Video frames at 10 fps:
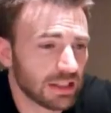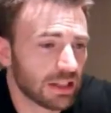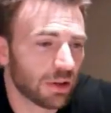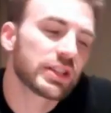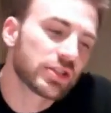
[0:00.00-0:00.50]
you
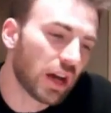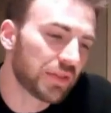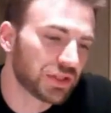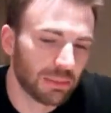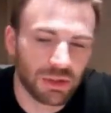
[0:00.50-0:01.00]
know, it's,
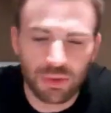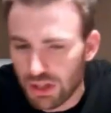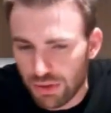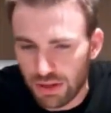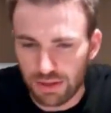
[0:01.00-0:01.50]
obviously going to be
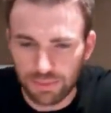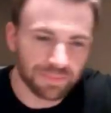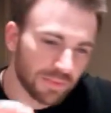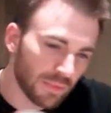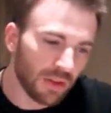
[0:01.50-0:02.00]
tricky trying
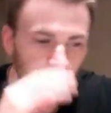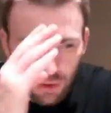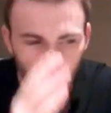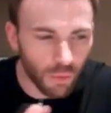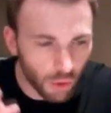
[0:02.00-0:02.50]

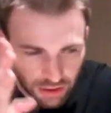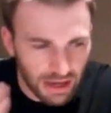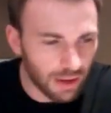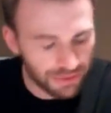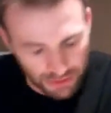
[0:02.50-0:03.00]
to work
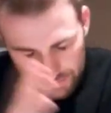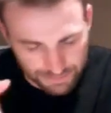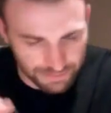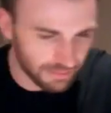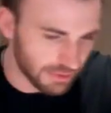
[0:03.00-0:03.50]
out the
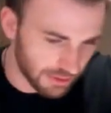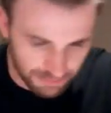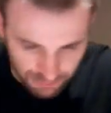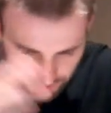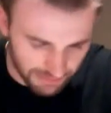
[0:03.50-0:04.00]
the
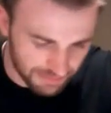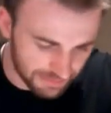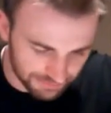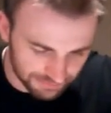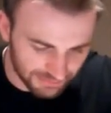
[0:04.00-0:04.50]
the
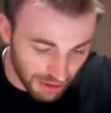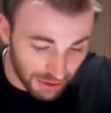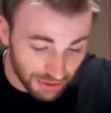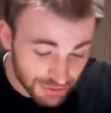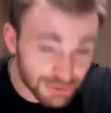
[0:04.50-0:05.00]

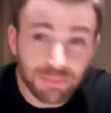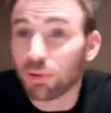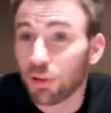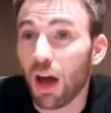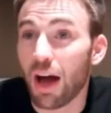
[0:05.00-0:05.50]

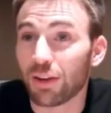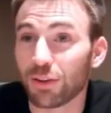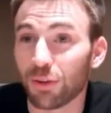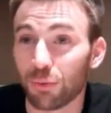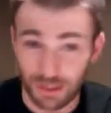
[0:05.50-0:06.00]
plot, you
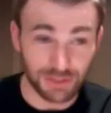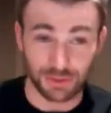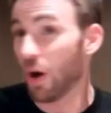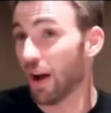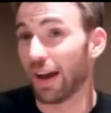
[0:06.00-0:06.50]
know, sure. the
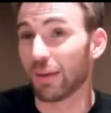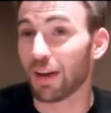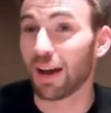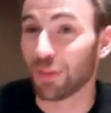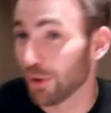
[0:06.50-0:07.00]
reason why I'm
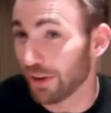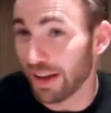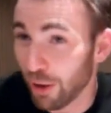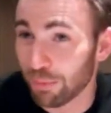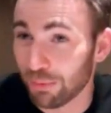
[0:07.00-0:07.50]
not sure. there to
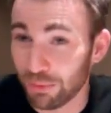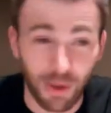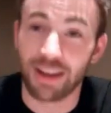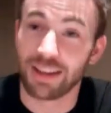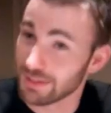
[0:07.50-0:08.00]
help him and
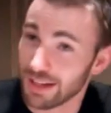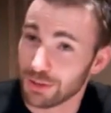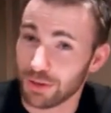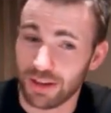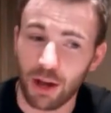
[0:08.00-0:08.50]
why he's not
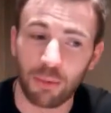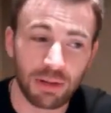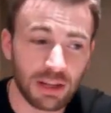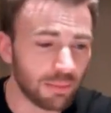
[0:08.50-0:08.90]
there to help me.